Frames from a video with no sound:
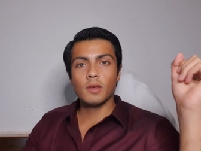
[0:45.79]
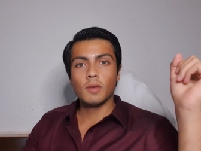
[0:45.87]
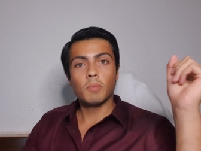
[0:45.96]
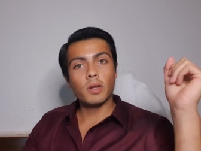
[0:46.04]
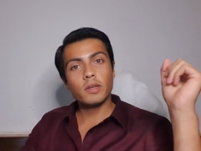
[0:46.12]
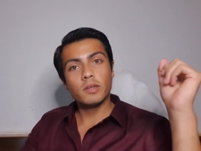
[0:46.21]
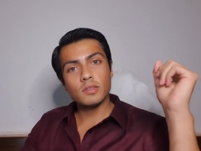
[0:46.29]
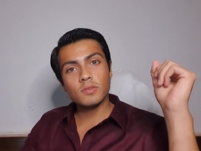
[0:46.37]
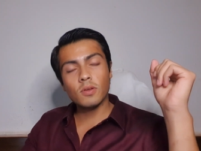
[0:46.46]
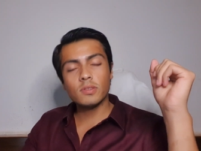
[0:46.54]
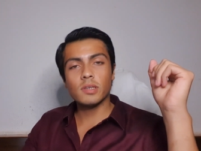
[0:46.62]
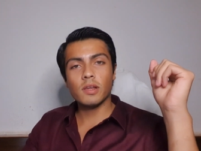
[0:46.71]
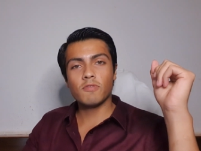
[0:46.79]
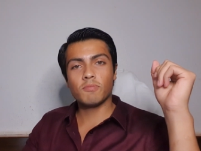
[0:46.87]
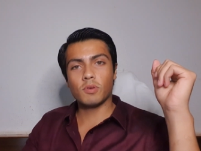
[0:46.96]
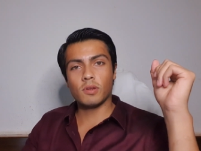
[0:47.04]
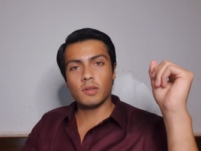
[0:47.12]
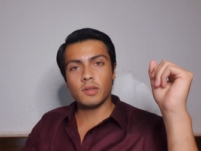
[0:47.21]
But it does not
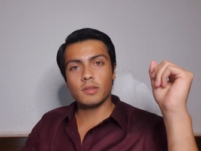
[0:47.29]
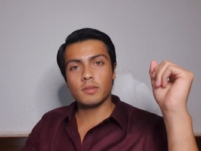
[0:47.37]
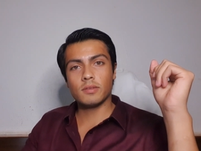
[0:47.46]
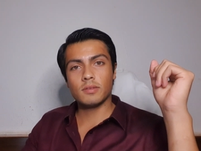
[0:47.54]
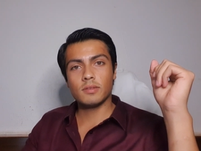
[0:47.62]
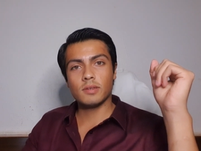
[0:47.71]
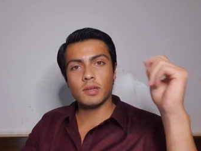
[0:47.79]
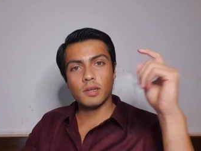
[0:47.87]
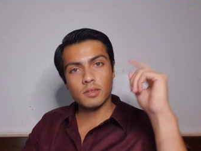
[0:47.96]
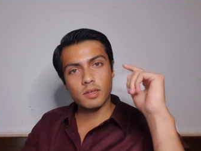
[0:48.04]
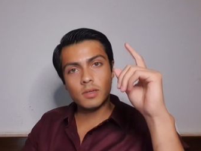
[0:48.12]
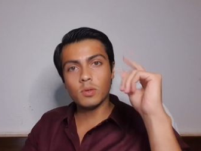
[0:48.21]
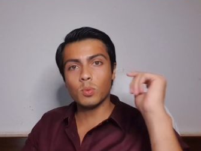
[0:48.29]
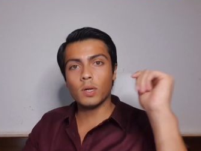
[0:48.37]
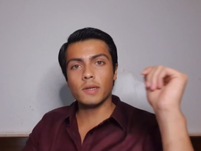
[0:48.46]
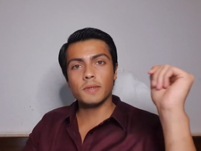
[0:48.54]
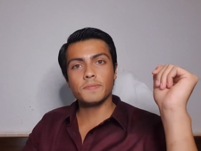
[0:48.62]
self-pollinate, and I'll tell you why.